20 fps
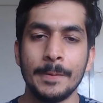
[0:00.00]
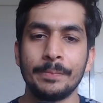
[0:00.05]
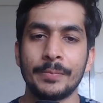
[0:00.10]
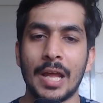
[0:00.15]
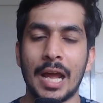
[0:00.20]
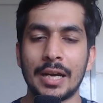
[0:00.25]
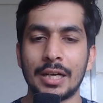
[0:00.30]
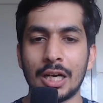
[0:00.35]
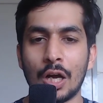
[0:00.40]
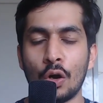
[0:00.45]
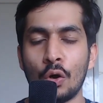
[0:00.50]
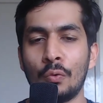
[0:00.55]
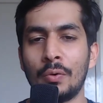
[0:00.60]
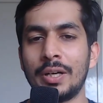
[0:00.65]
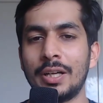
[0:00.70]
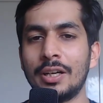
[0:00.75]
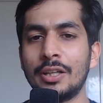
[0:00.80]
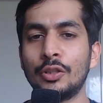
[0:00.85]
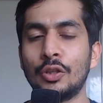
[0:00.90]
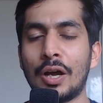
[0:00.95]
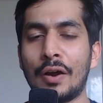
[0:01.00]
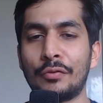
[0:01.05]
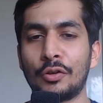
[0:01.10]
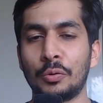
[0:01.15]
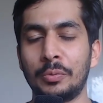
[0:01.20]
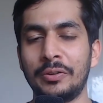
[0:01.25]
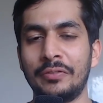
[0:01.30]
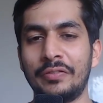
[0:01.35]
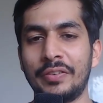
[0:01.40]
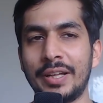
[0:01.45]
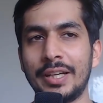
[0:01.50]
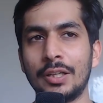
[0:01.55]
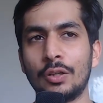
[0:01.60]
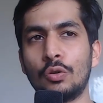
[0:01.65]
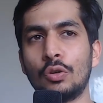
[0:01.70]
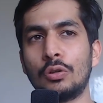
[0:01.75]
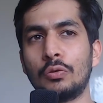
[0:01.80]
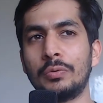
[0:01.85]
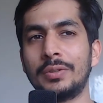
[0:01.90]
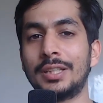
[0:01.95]
And now over here you have to be very
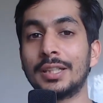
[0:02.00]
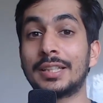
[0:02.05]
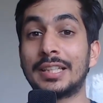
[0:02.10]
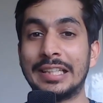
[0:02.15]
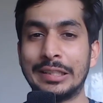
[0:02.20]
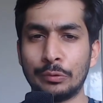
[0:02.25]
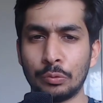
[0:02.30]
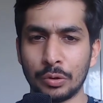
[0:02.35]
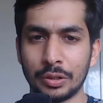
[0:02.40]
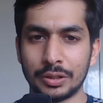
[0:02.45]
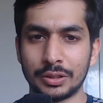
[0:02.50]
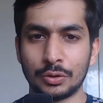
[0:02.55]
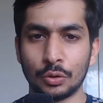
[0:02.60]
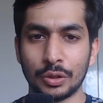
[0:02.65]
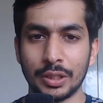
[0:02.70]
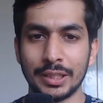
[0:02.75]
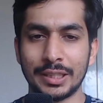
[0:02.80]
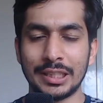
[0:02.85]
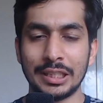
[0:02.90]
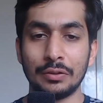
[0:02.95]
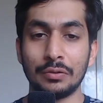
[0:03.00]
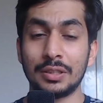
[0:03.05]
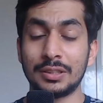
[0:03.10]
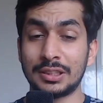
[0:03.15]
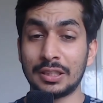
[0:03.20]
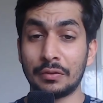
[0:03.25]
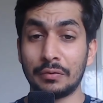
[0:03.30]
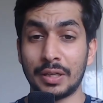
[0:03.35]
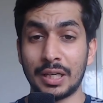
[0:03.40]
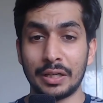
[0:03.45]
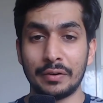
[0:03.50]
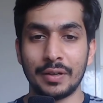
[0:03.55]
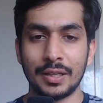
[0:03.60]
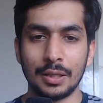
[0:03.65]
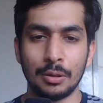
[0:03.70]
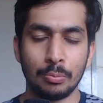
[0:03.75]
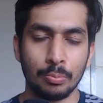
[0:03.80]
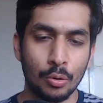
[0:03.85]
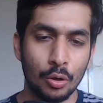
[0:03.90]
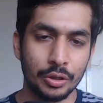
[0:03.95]
good with the keywords. Okay, keywords are very,
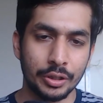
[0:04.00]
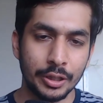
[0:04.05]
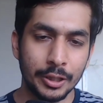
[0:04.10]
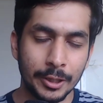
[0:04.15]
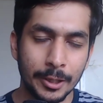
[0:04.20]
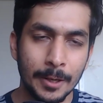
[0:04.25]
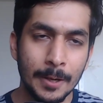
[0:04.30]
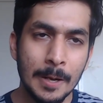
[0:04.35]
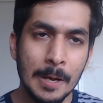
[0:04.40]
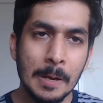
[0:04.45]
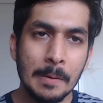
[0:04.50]
very important.